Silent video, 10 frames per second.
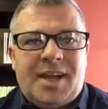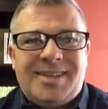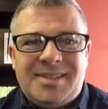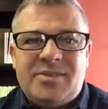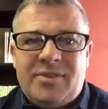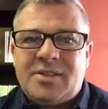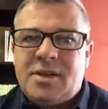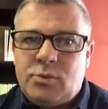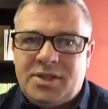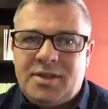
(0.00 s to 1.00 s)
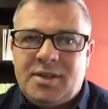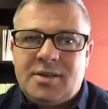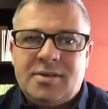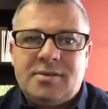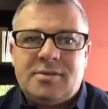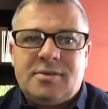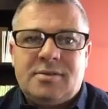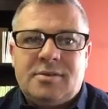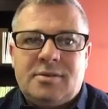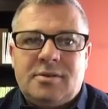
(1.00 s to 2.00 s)
And this affects how we think,
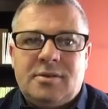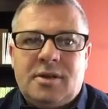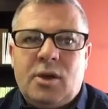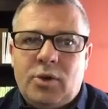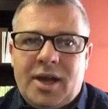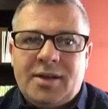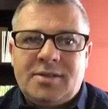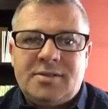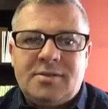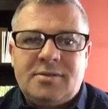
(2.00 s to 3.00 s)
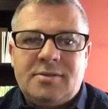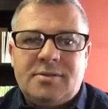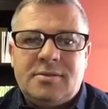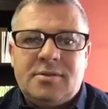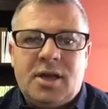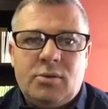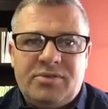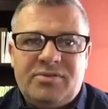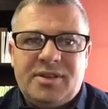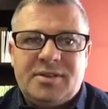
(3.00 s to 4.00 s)
how we act, how we
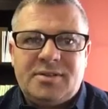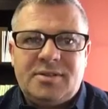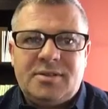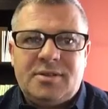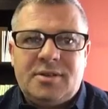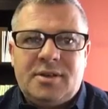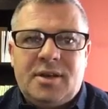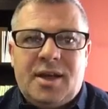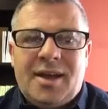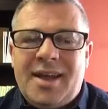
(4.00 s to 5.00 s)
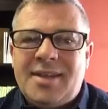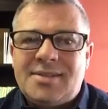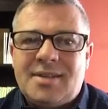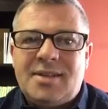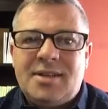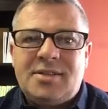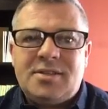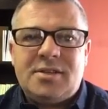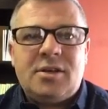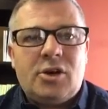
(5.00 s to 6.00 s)
feel, and hence can lead
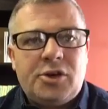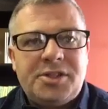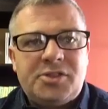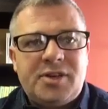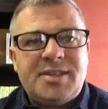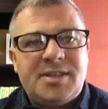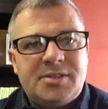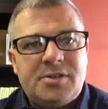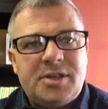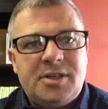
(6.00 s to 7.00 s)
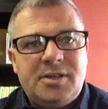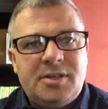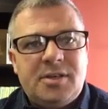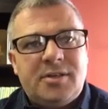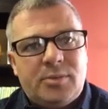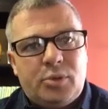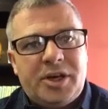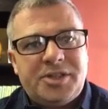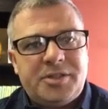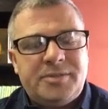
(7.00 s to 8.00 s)
to high stress, anxiety,
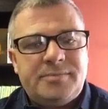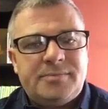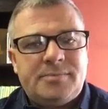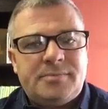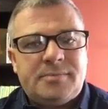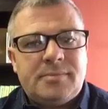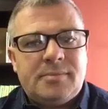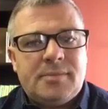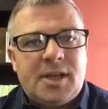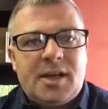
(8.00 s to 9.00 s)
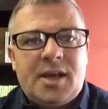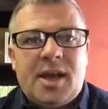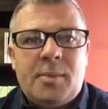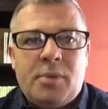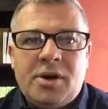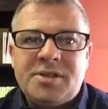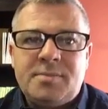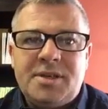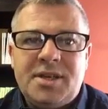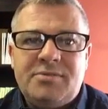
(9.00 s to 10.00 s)
depression, and
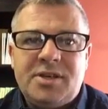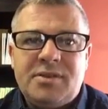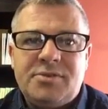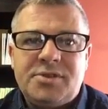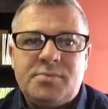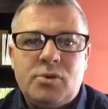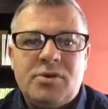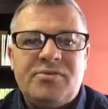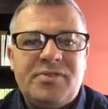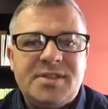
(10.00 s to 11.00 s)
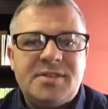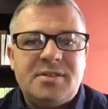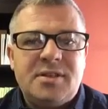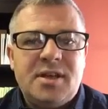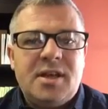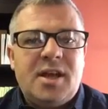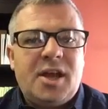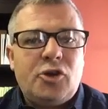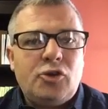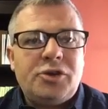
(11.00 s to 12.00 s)
possibly even given us more physical
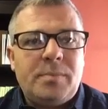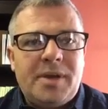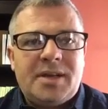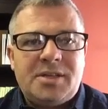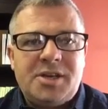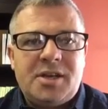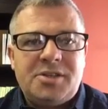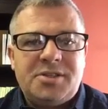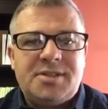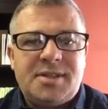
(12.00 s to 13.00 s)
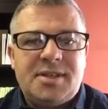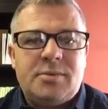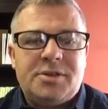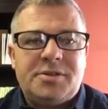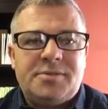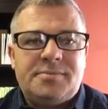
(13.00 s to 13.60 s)
and other mental challenges to deal with.